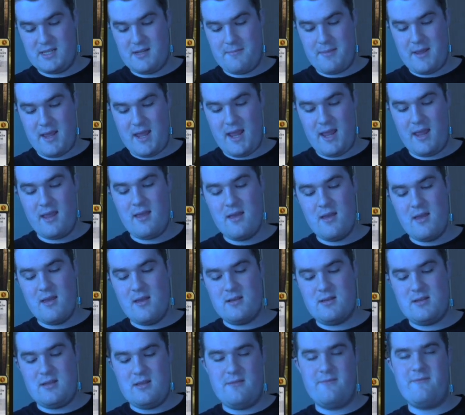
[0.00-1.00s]
to pay
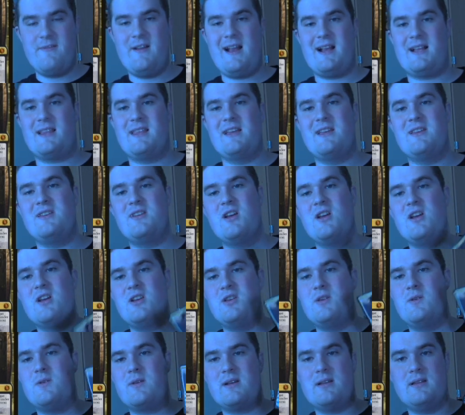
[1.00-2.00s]
to the fact that
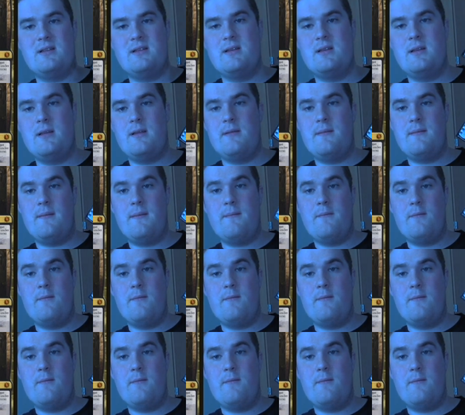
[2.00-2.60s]
you can,